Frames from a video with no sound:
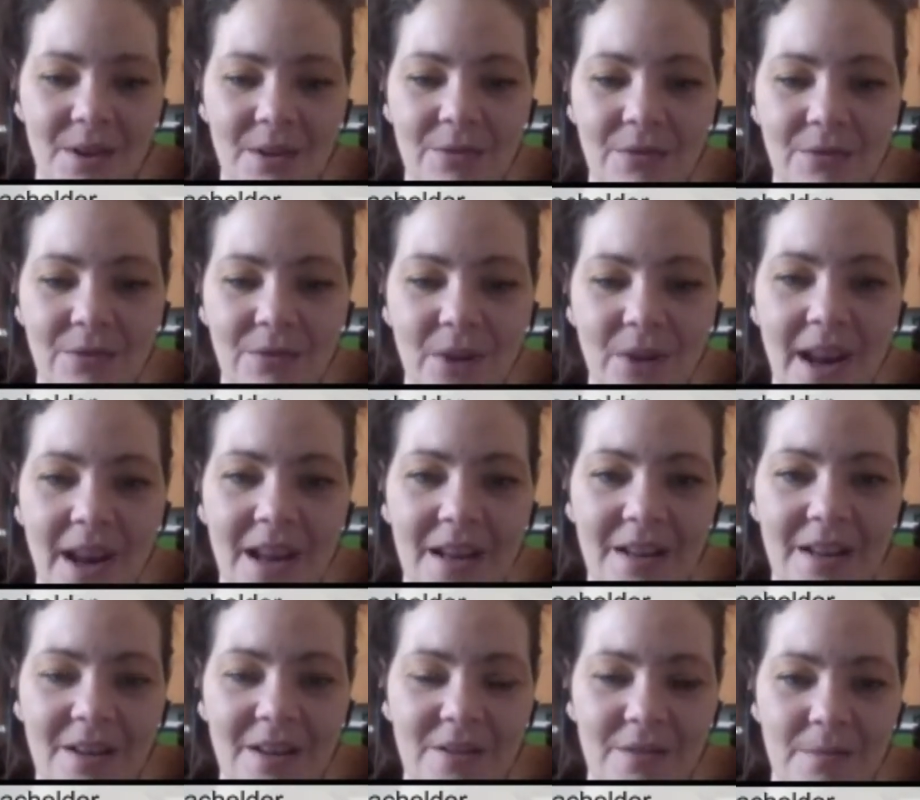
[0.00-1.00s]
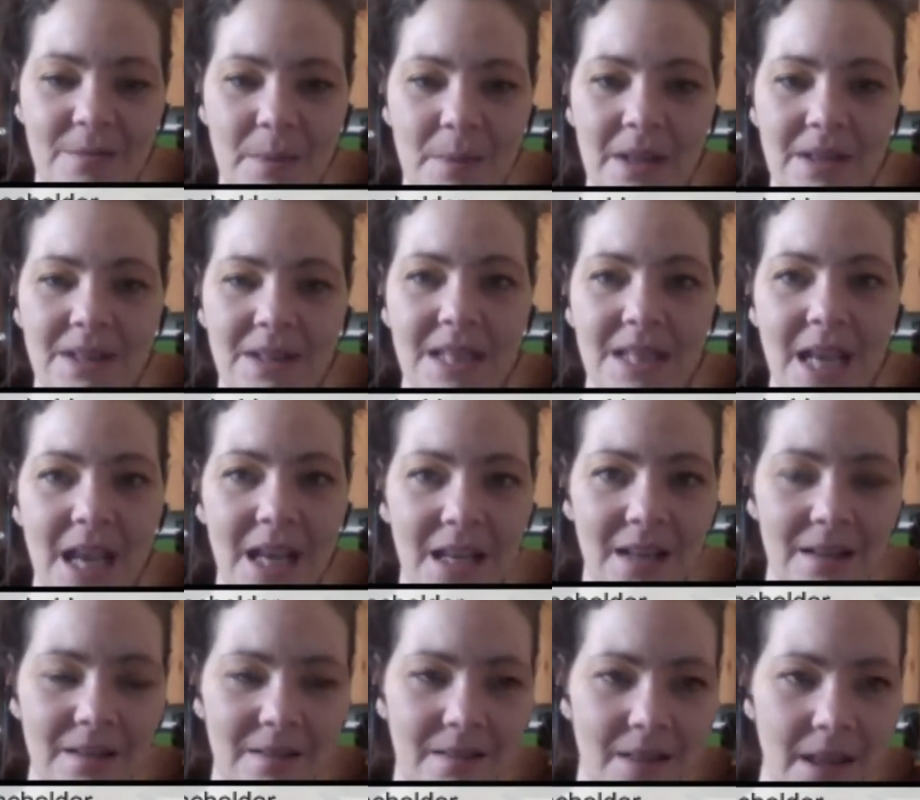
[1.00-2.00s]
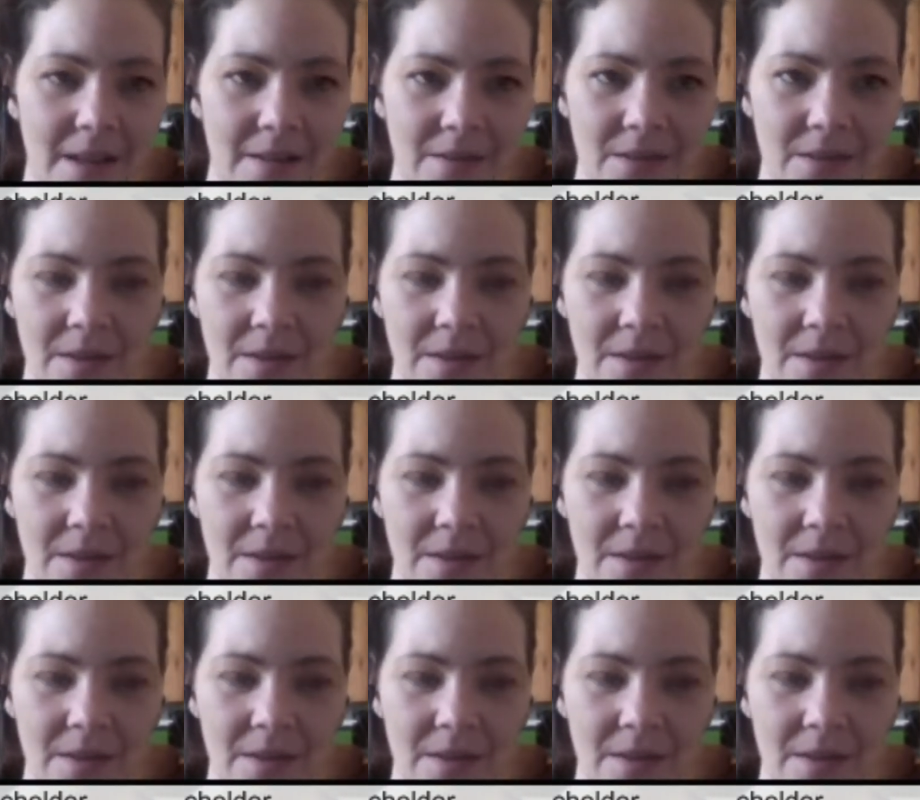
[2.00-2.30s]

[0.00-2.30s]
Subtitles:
afraid of being taken, like,